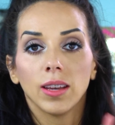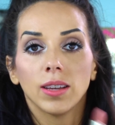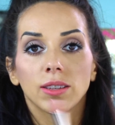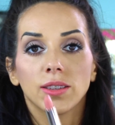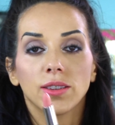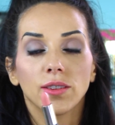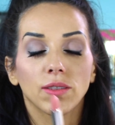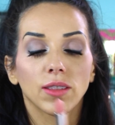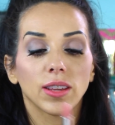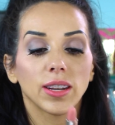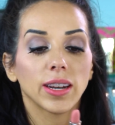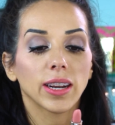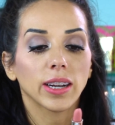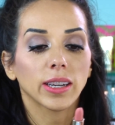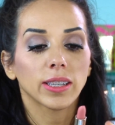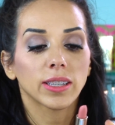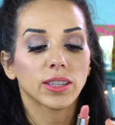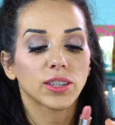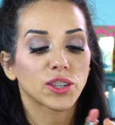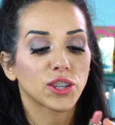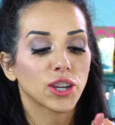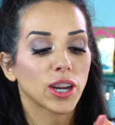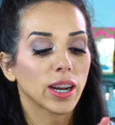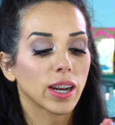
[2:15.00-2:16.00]
So the
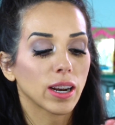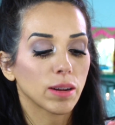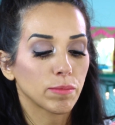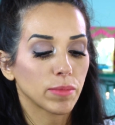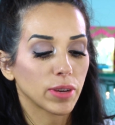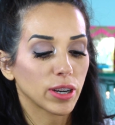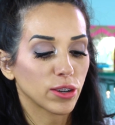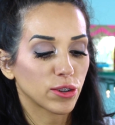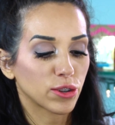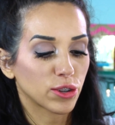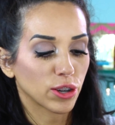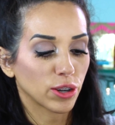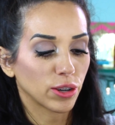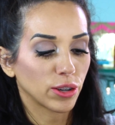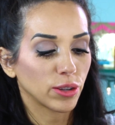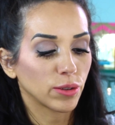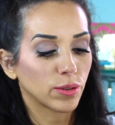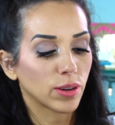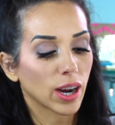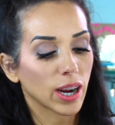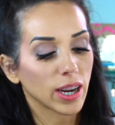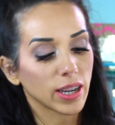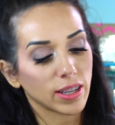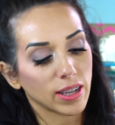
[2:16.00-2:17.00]
next shade I'm going to show you
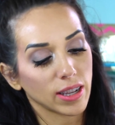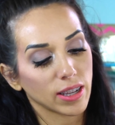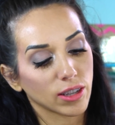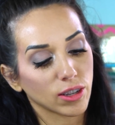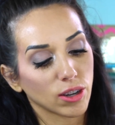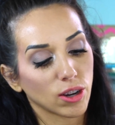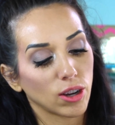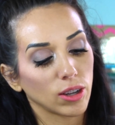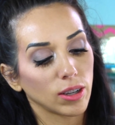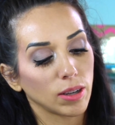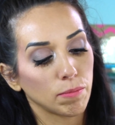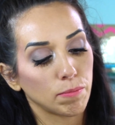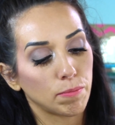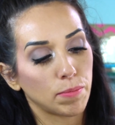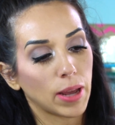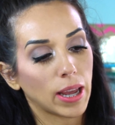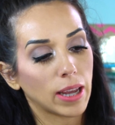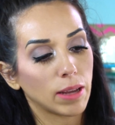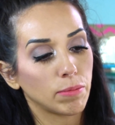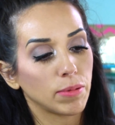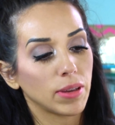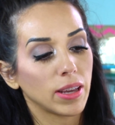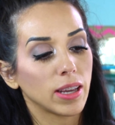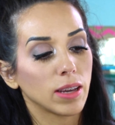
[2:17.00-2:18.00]
guys is called
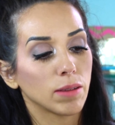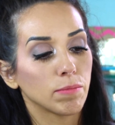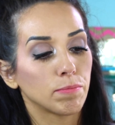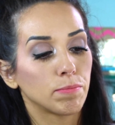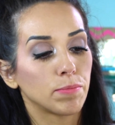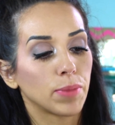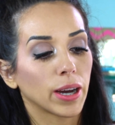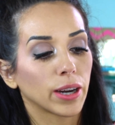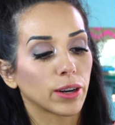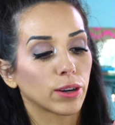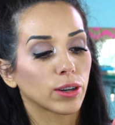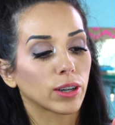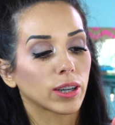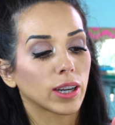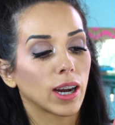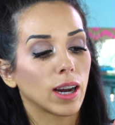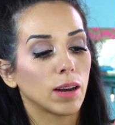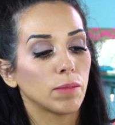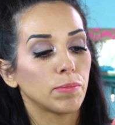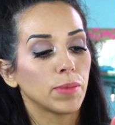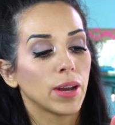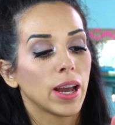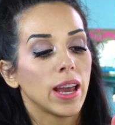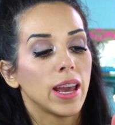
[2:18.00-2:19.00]
Baby
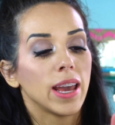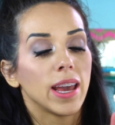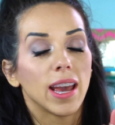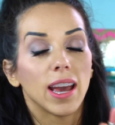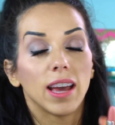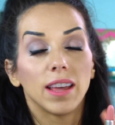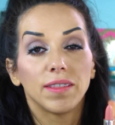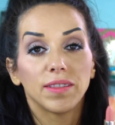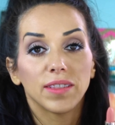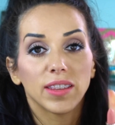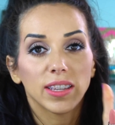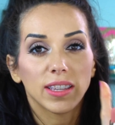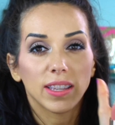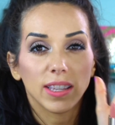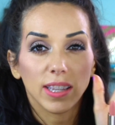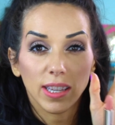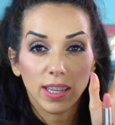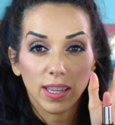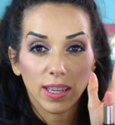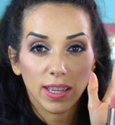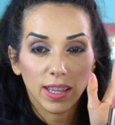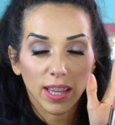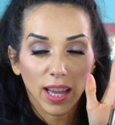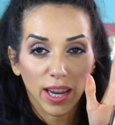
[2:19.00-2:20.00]
Buttercup. And this
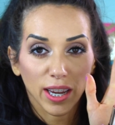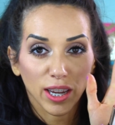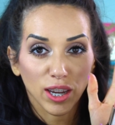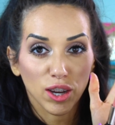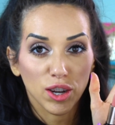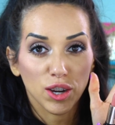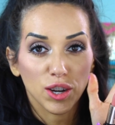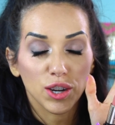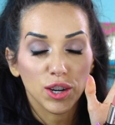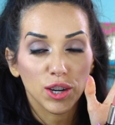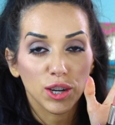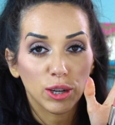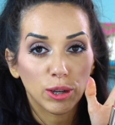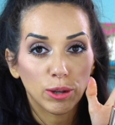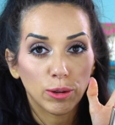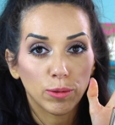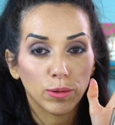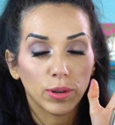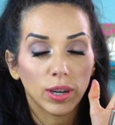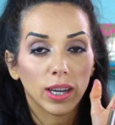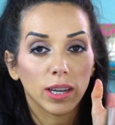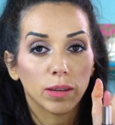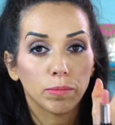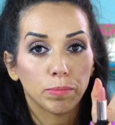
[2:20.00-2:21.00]
is like a
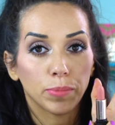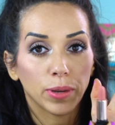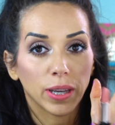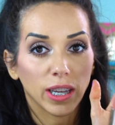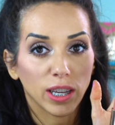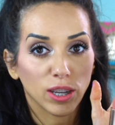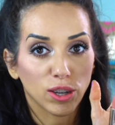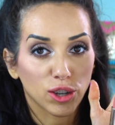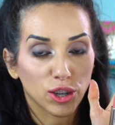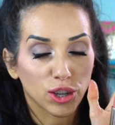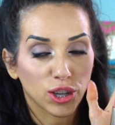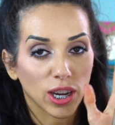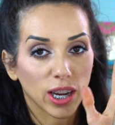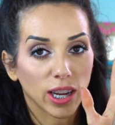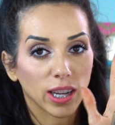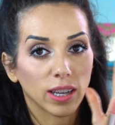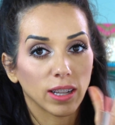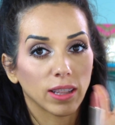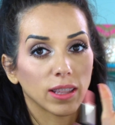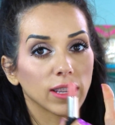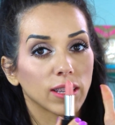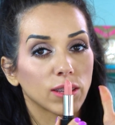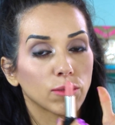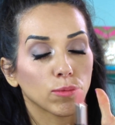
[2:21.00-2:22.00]
nude peach
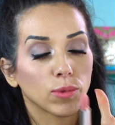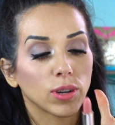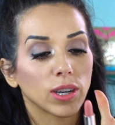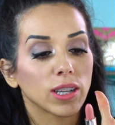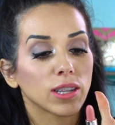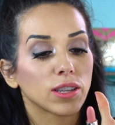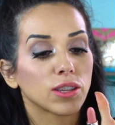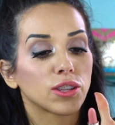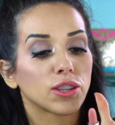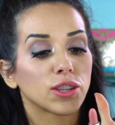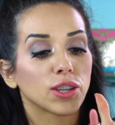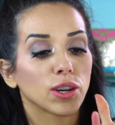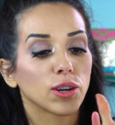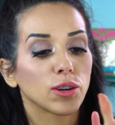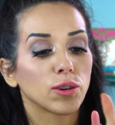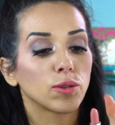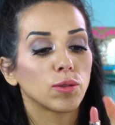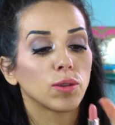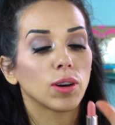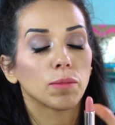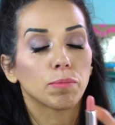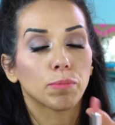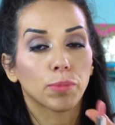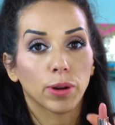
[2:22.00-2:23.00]
shade. This one is
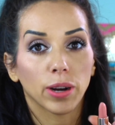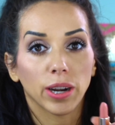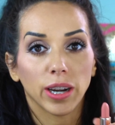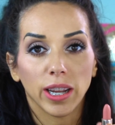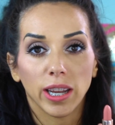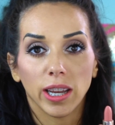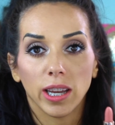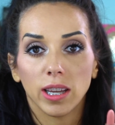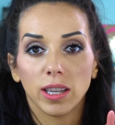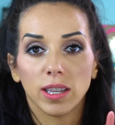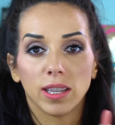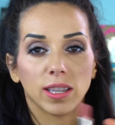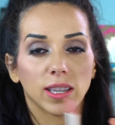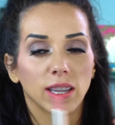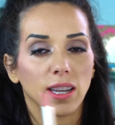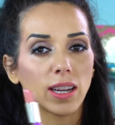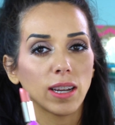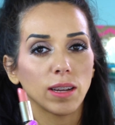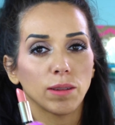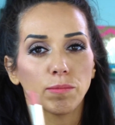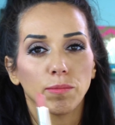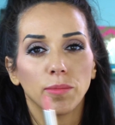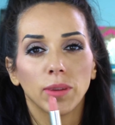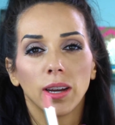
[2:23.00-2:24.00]
so pretty.
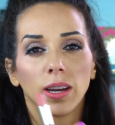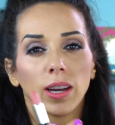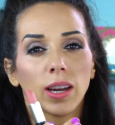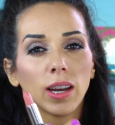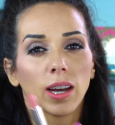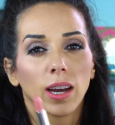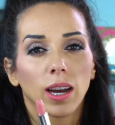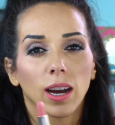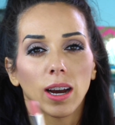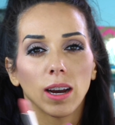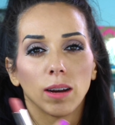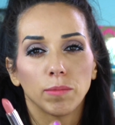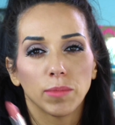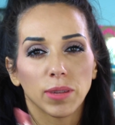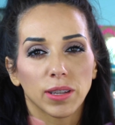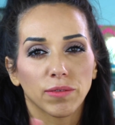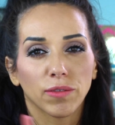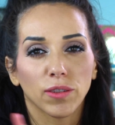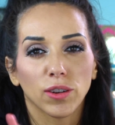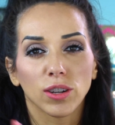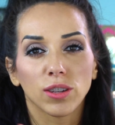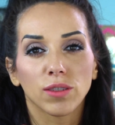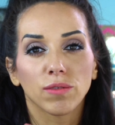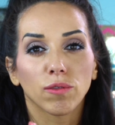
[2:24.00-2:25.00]
Same um, as
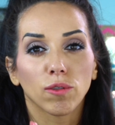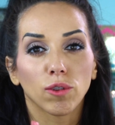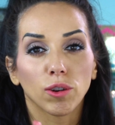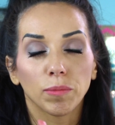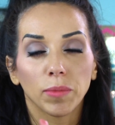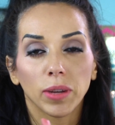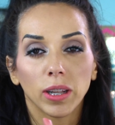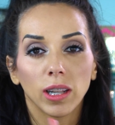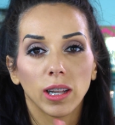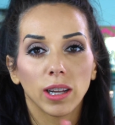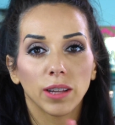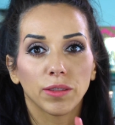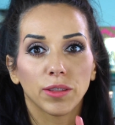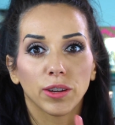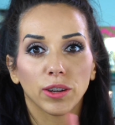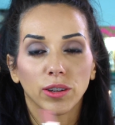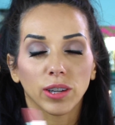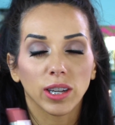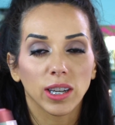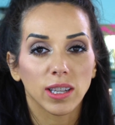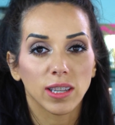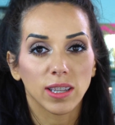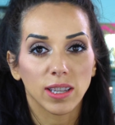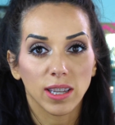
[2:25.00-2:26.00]
far as formula, they're
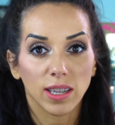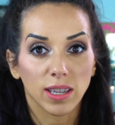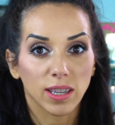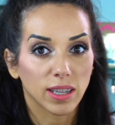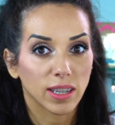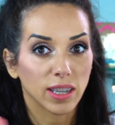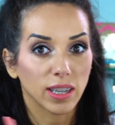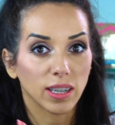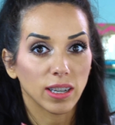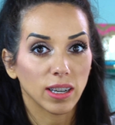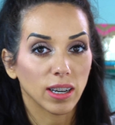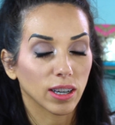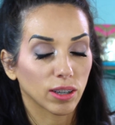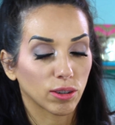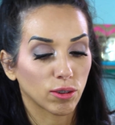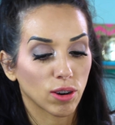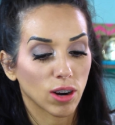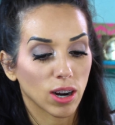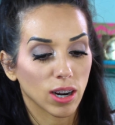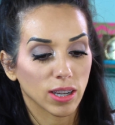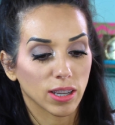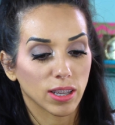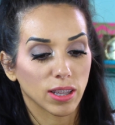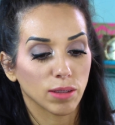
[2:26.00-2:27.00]
consistent
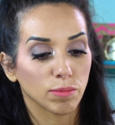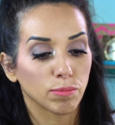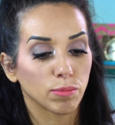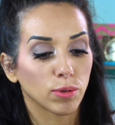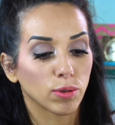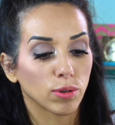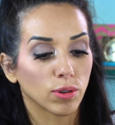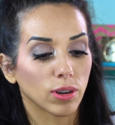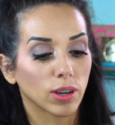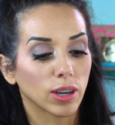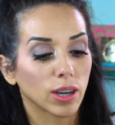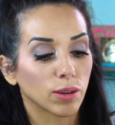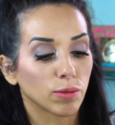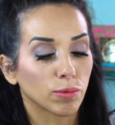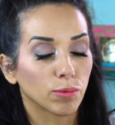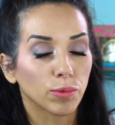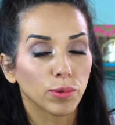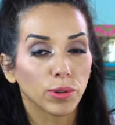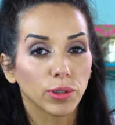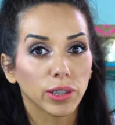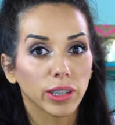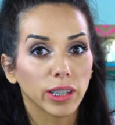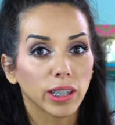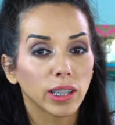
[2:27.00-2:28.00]
across the board.
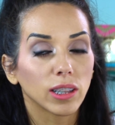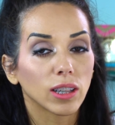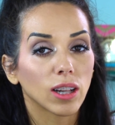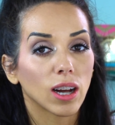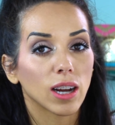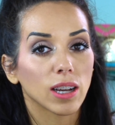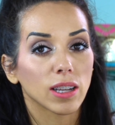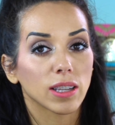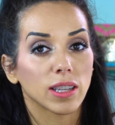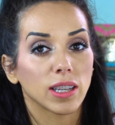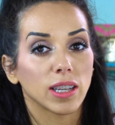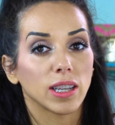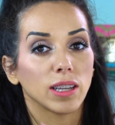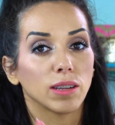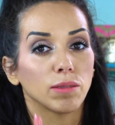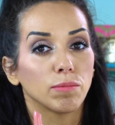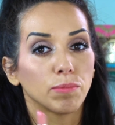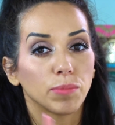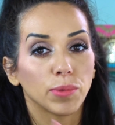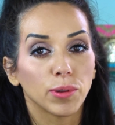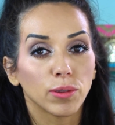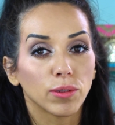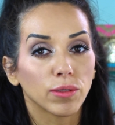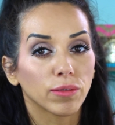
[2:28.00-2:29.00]
Really
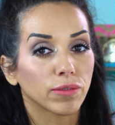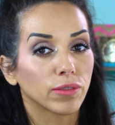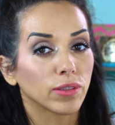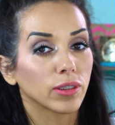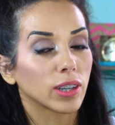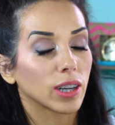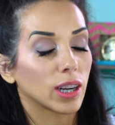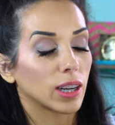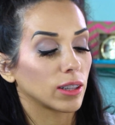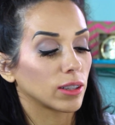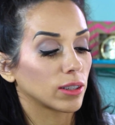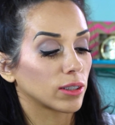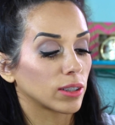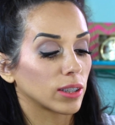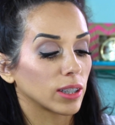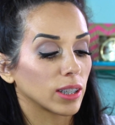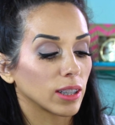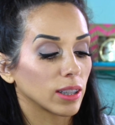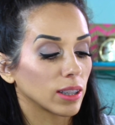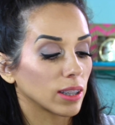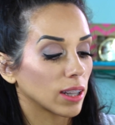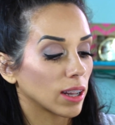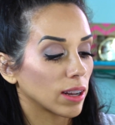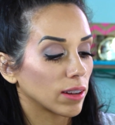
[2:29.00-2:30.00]
glossy, beautiful color.
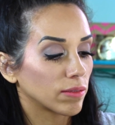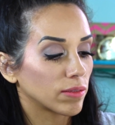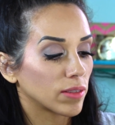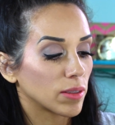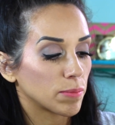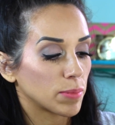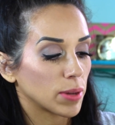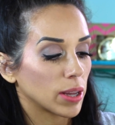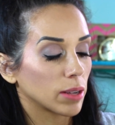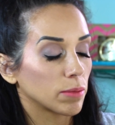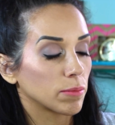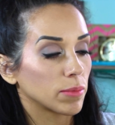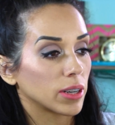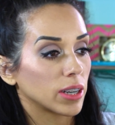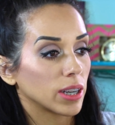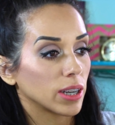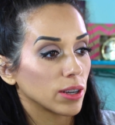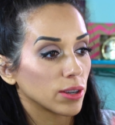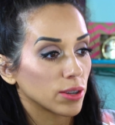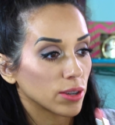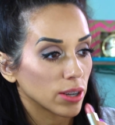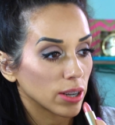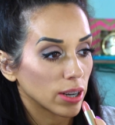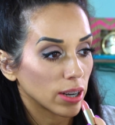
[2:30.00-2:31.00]
Love the
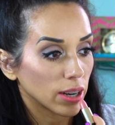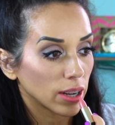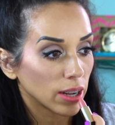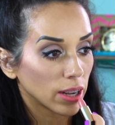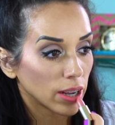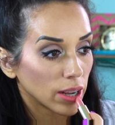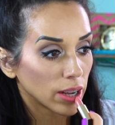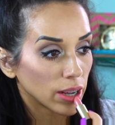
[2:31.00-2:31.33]
pigmentation.